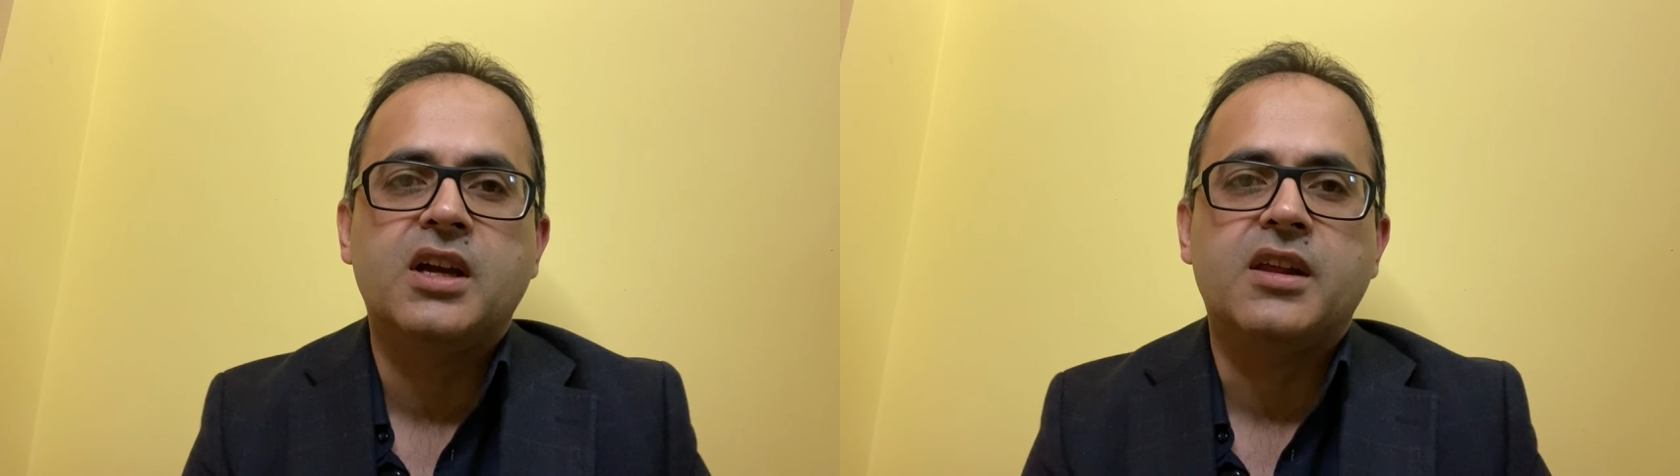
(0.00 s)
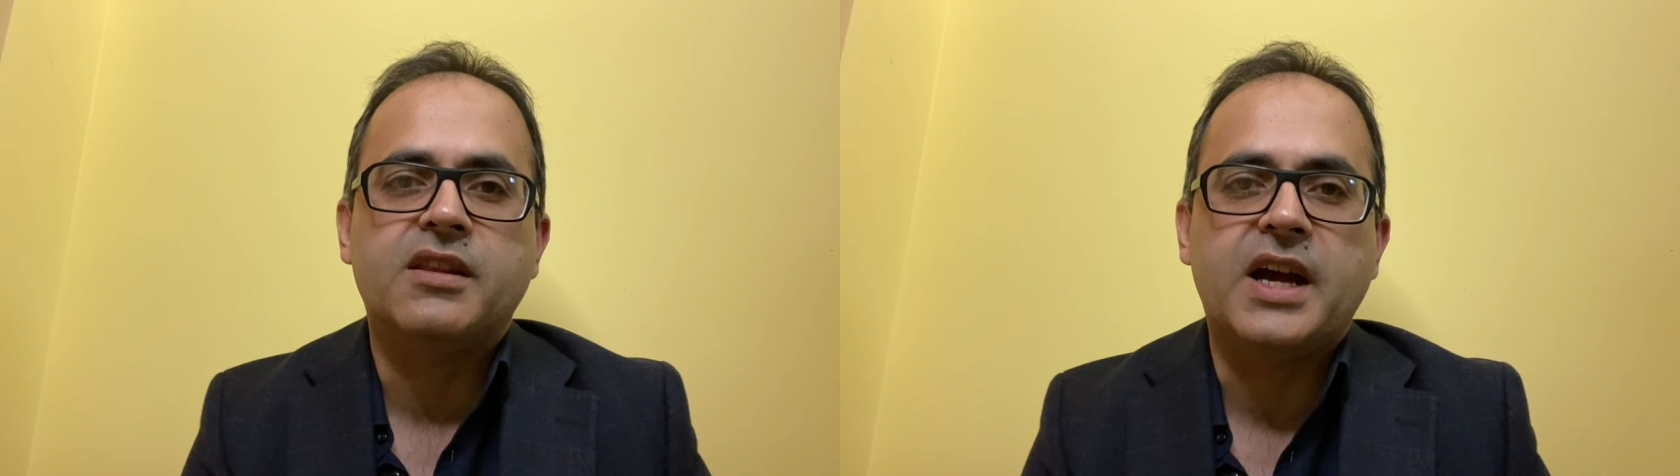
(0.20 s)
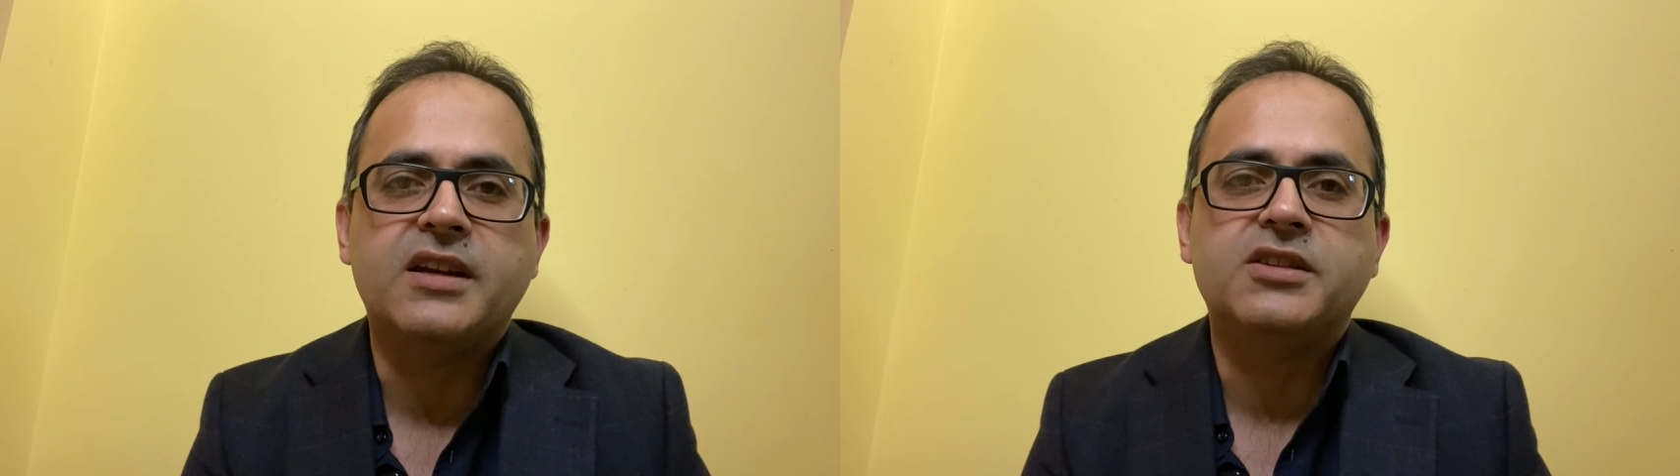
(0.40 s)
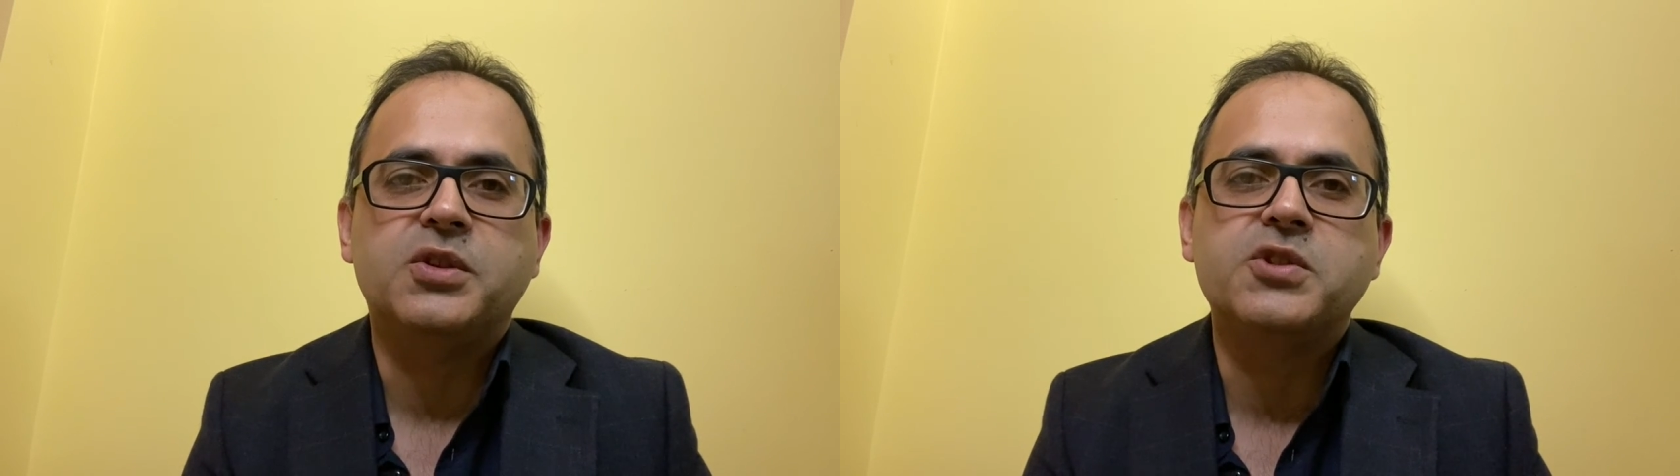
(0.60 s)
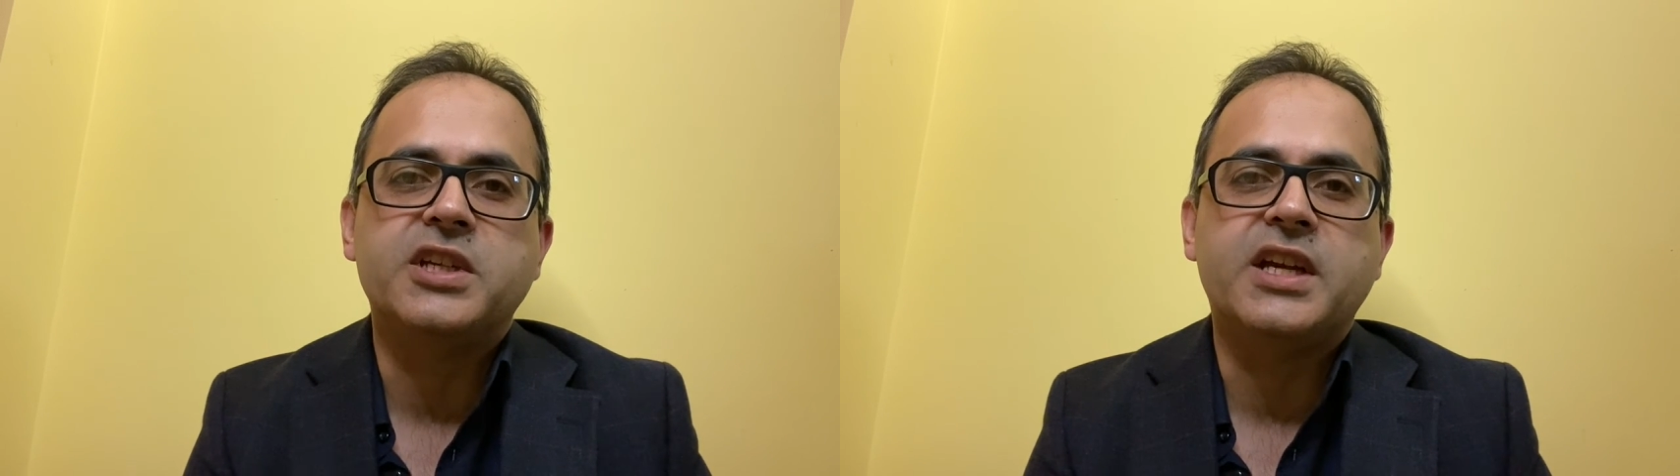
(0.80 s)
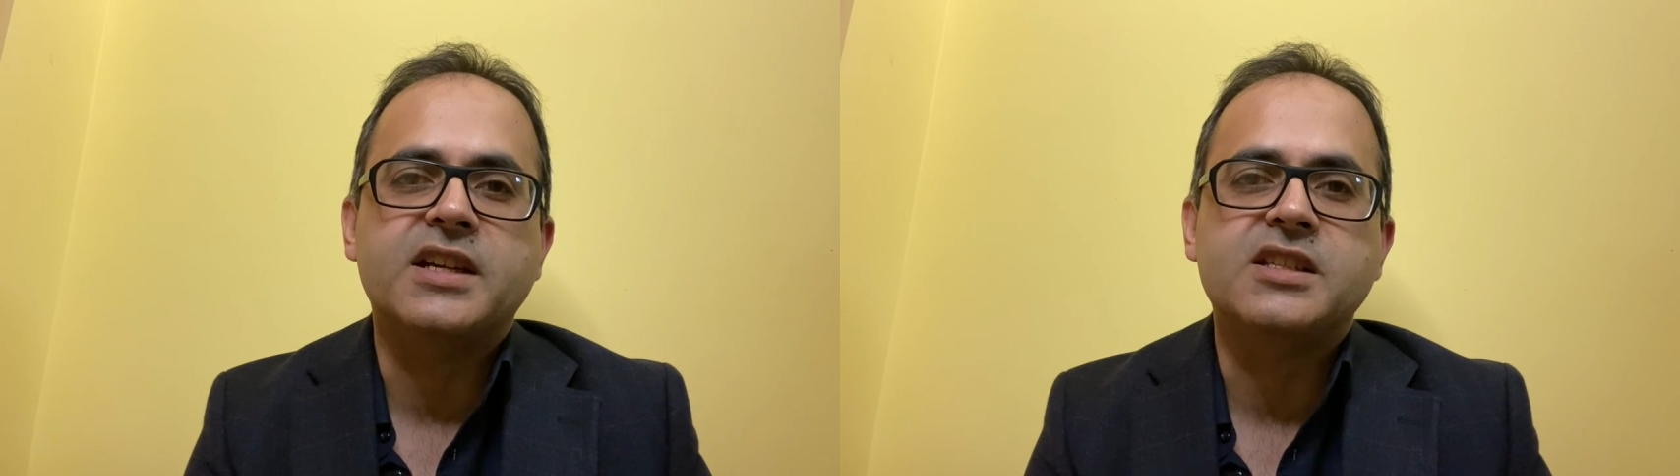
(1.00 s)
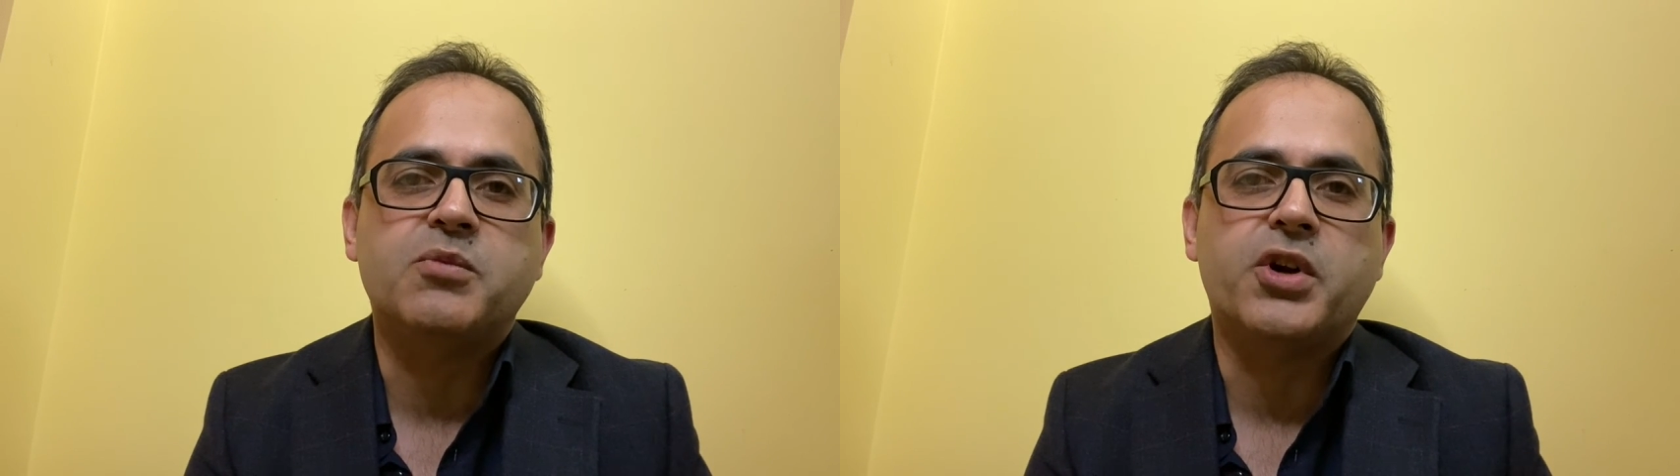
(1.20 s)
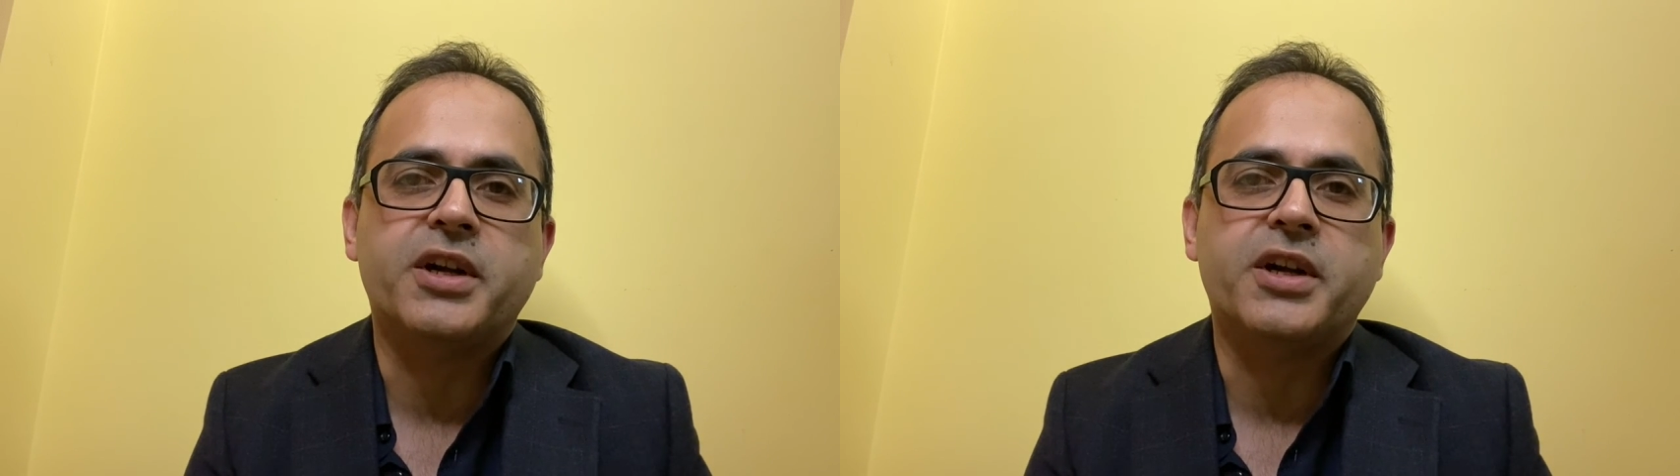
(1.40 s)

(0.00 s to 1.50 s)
That usually gets the point